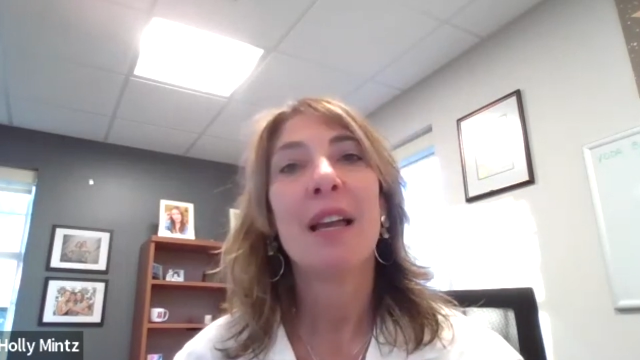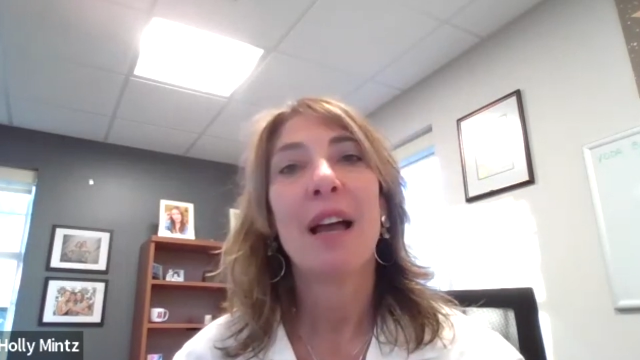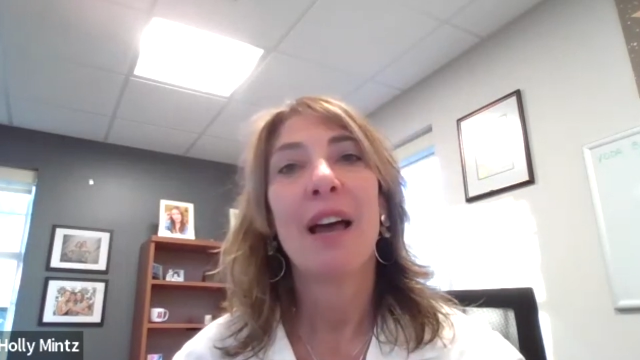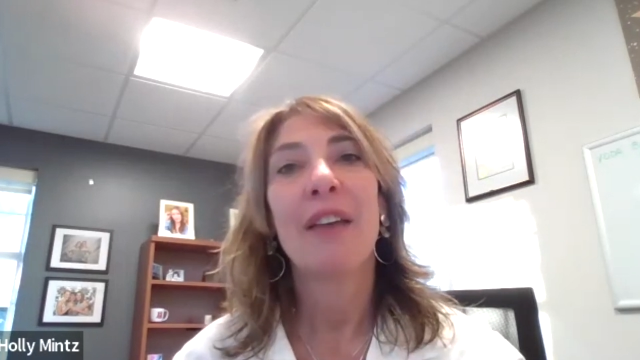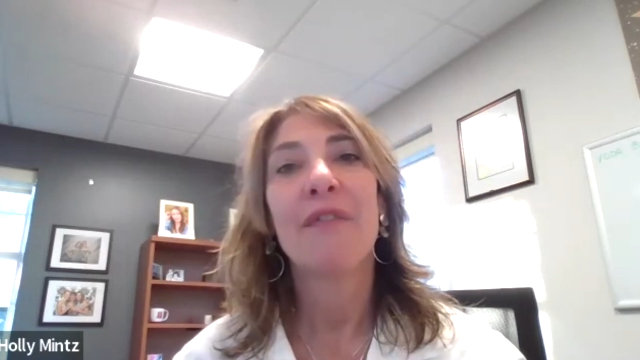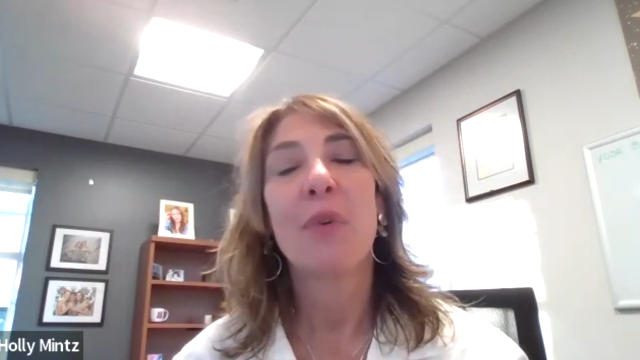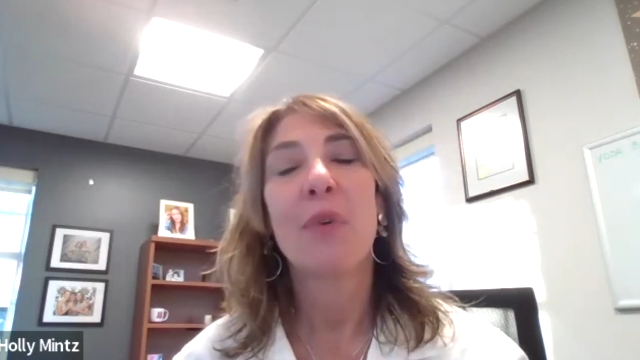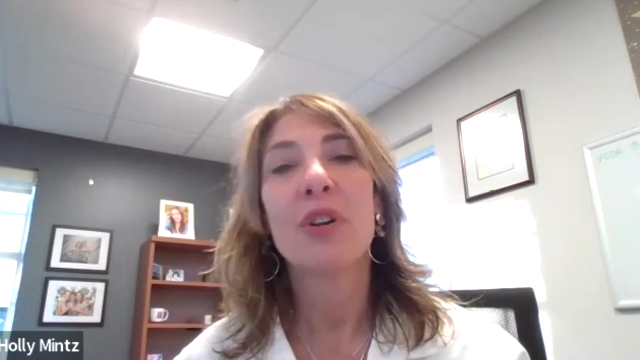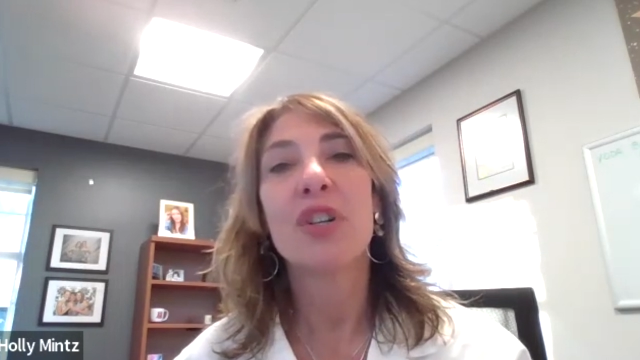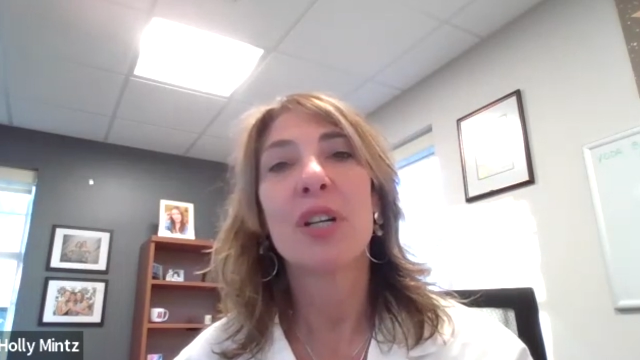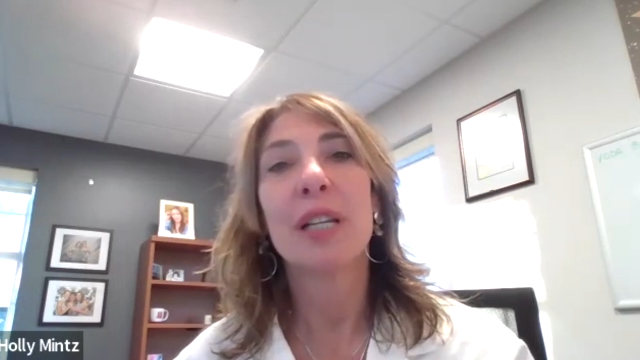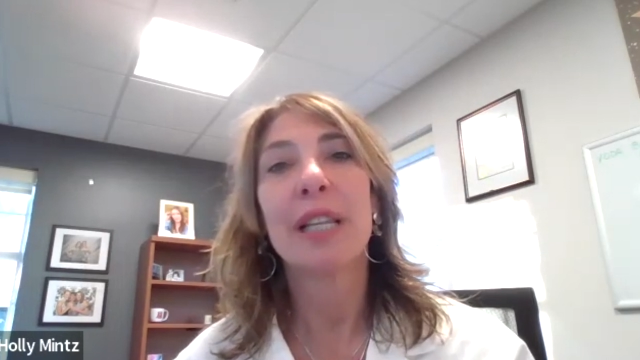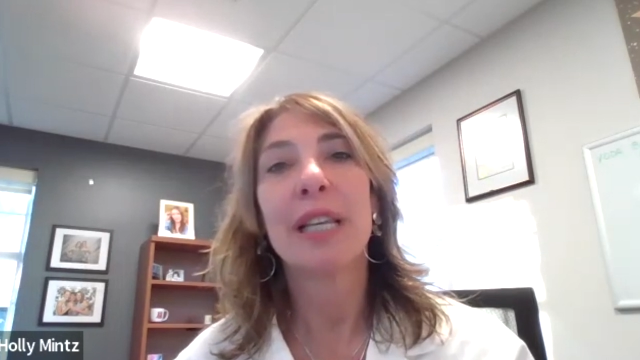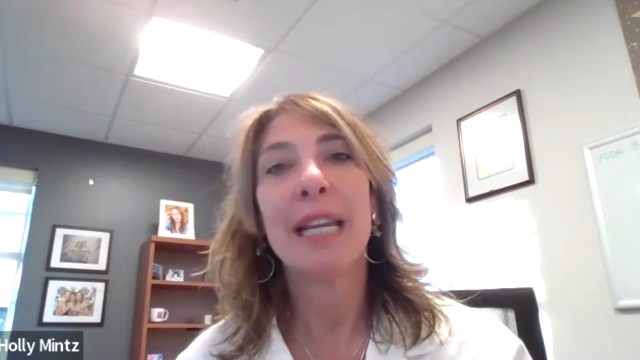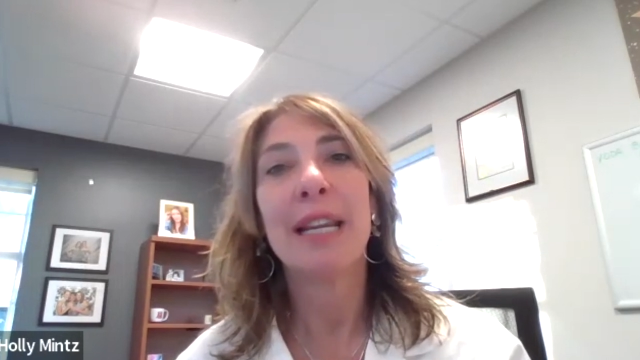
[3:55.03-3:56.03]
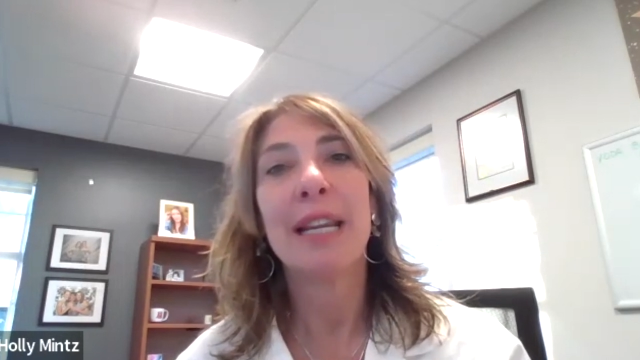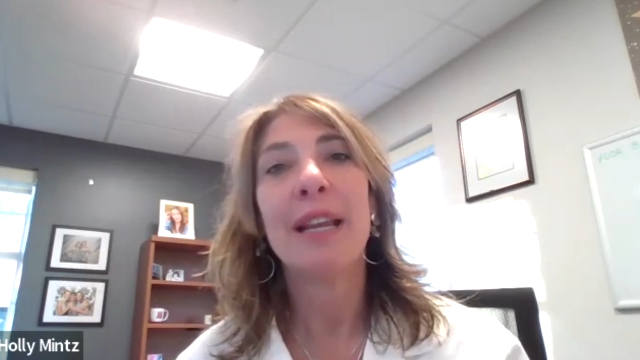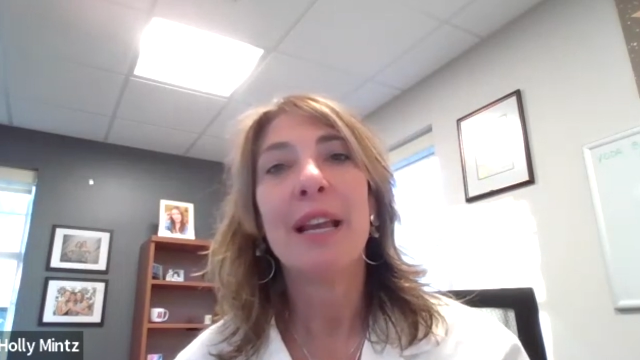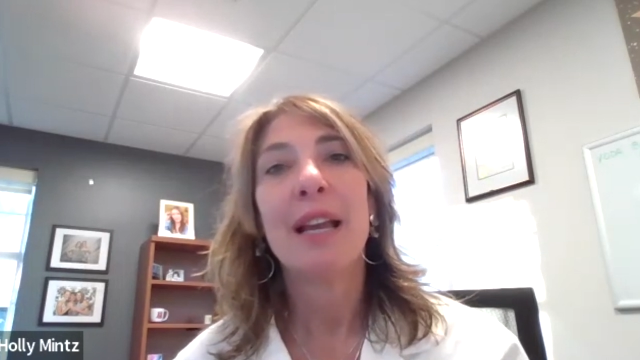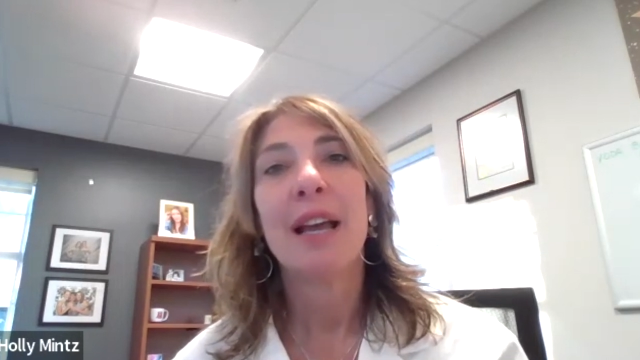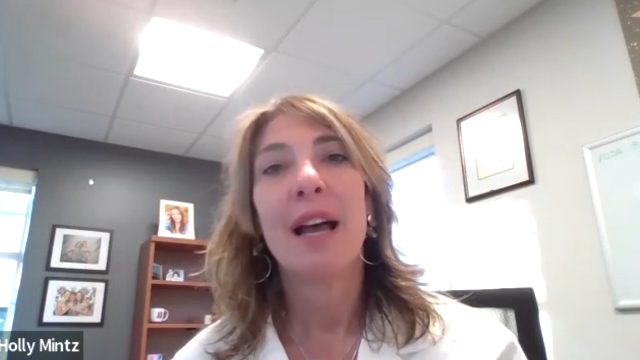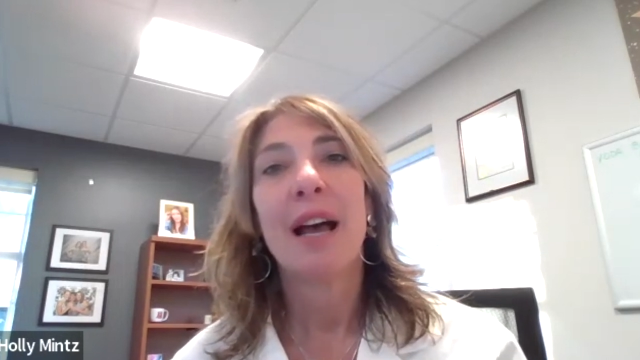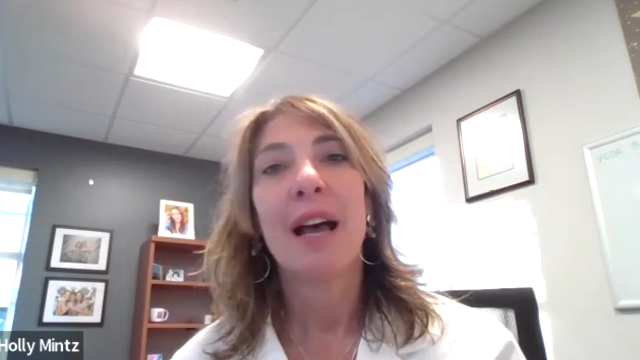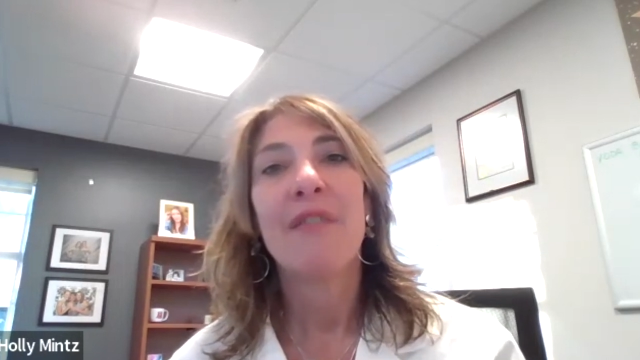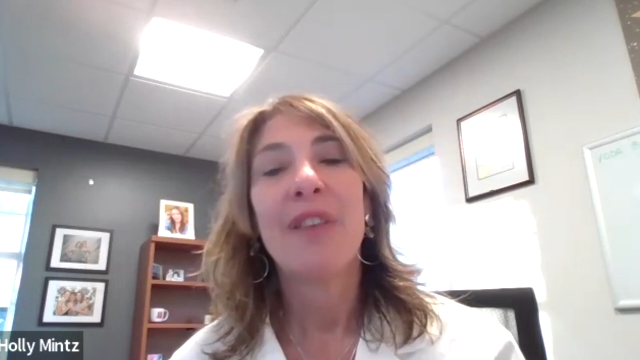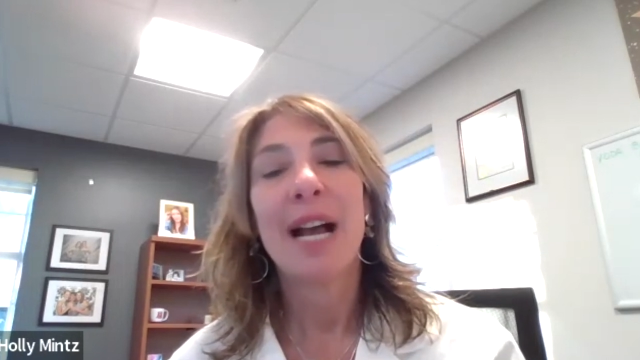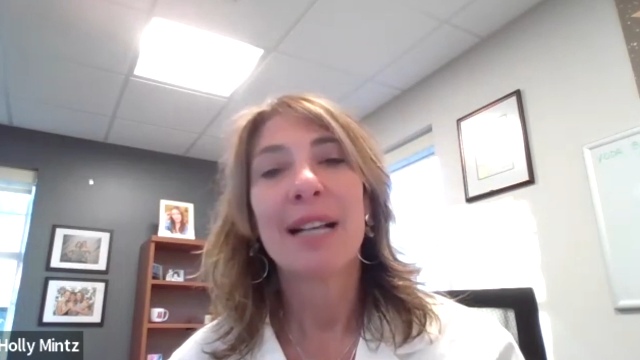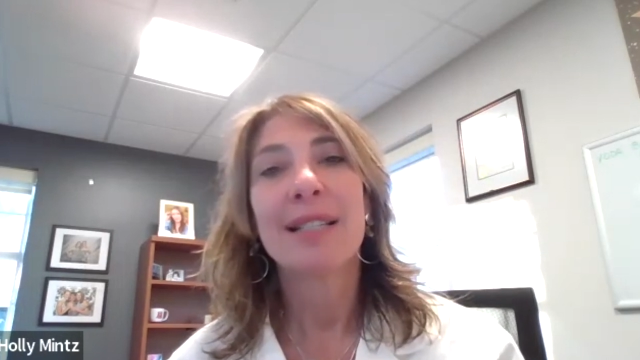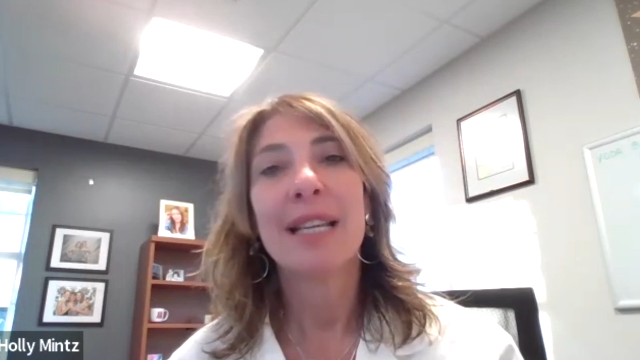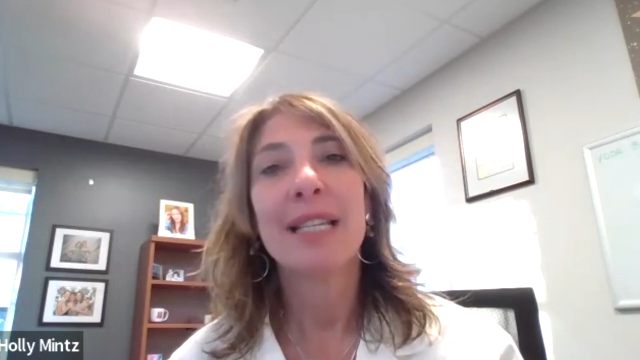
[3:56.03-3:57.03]
Unfortunately,
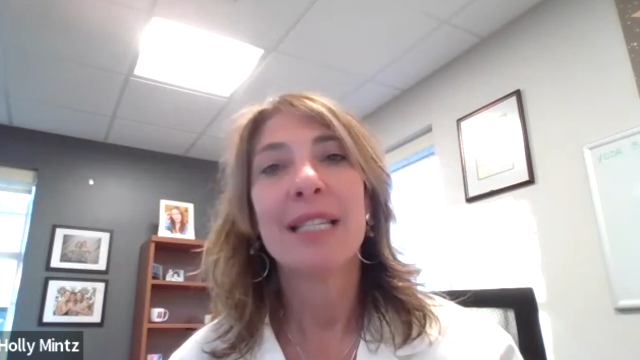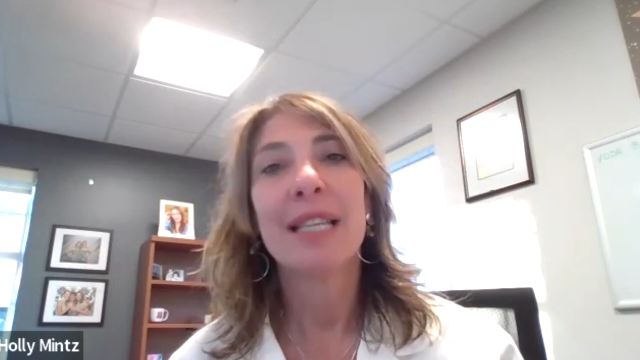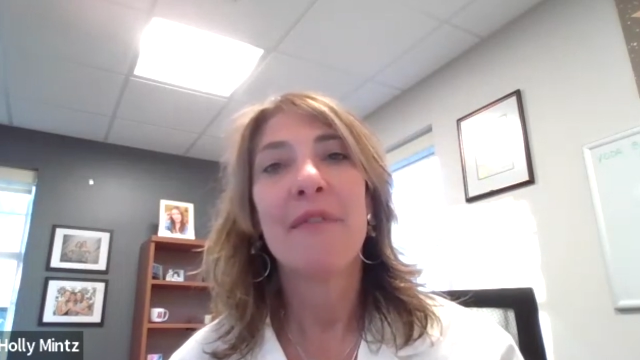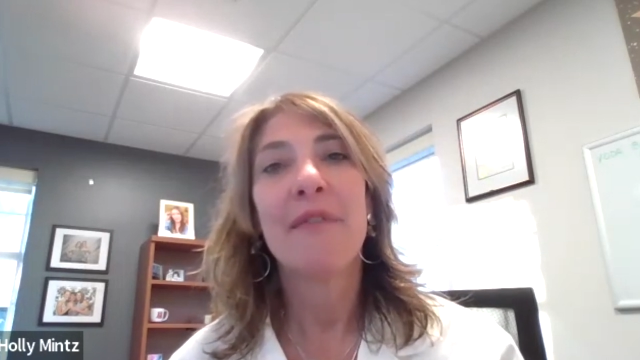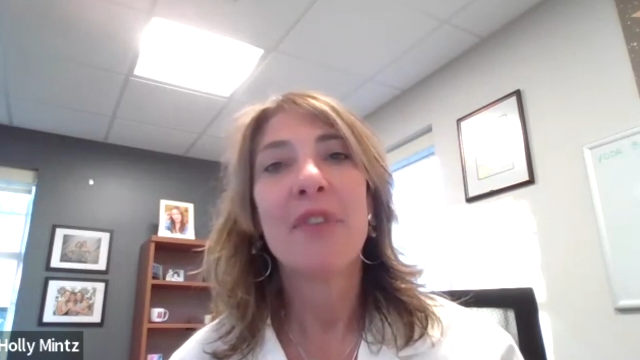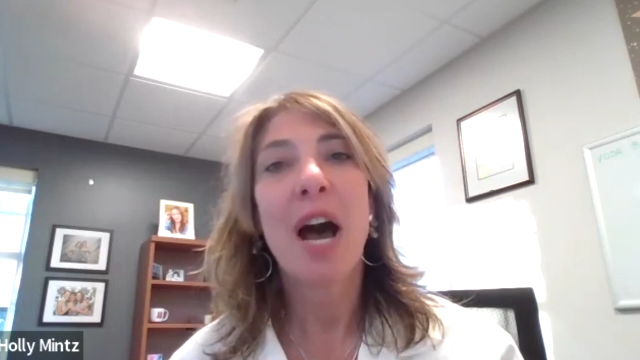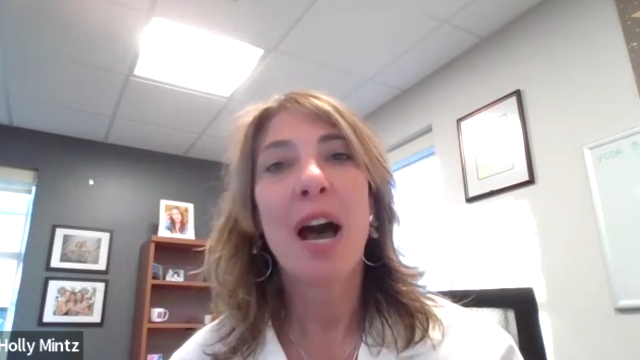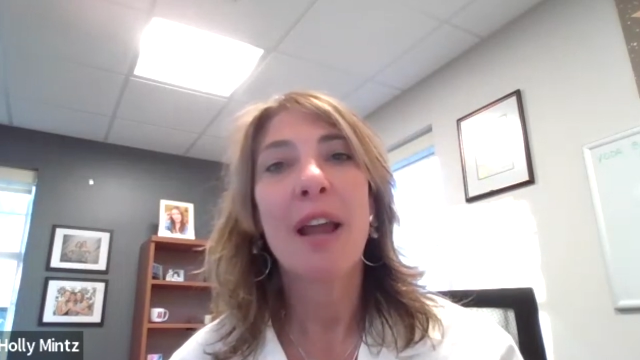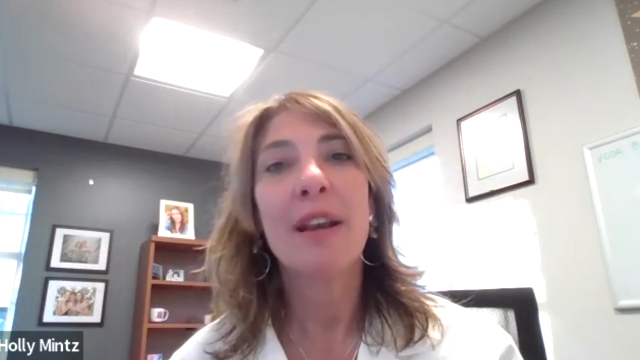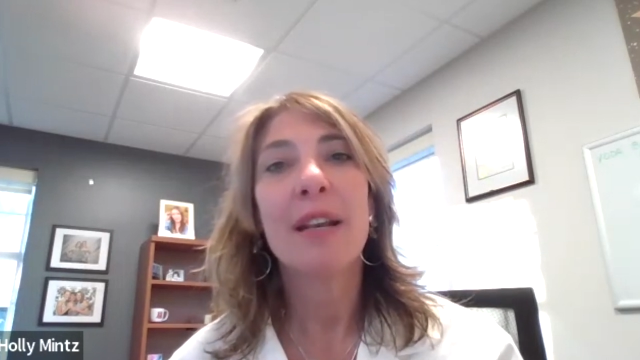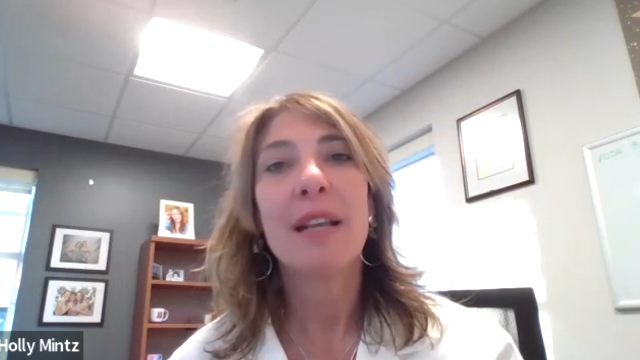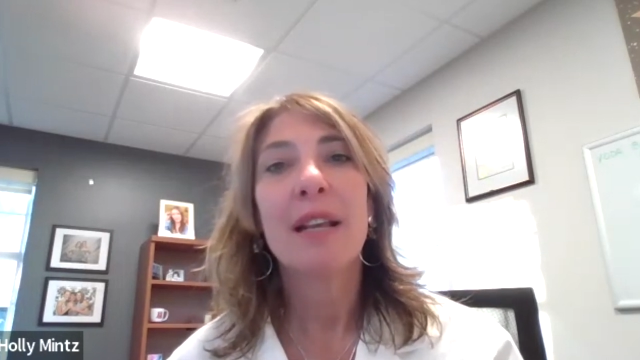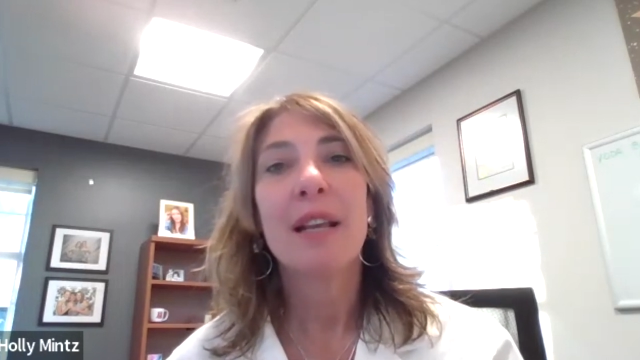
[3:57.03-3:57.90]
vaccines have not